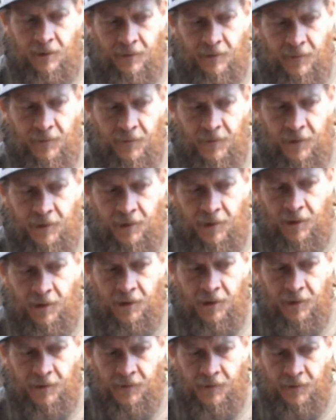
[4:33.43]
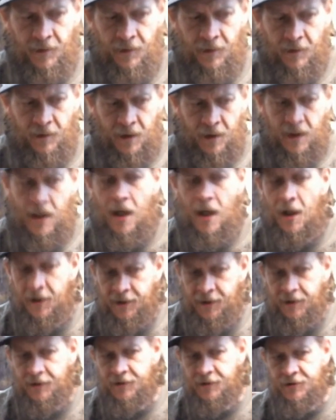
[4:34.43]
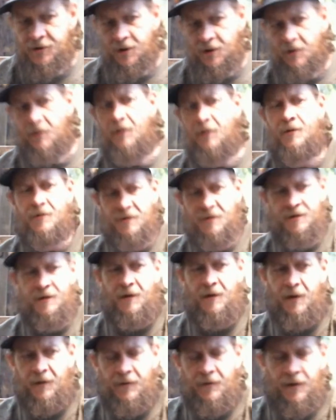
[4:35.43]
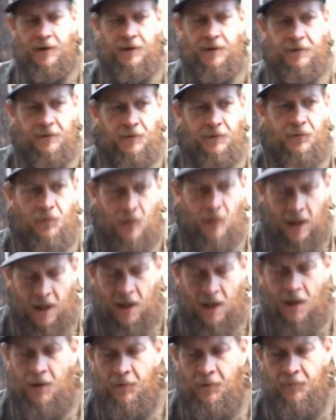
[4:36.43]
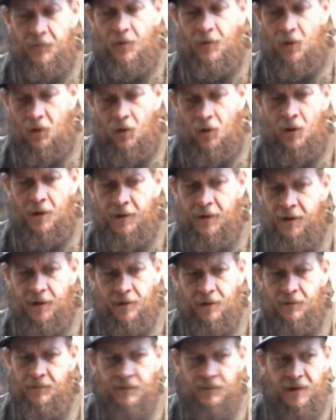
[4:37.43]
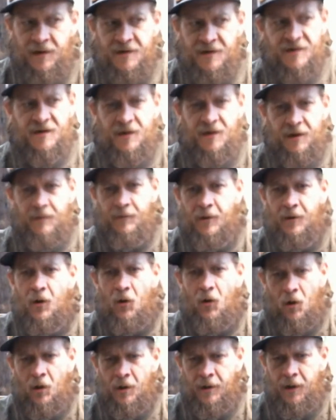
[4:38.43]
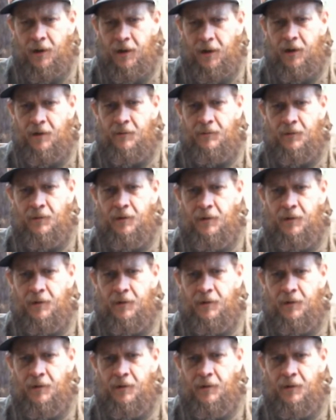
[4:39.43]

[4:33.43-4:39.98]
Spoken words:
The hacking charge that they do have on him isn't even on him.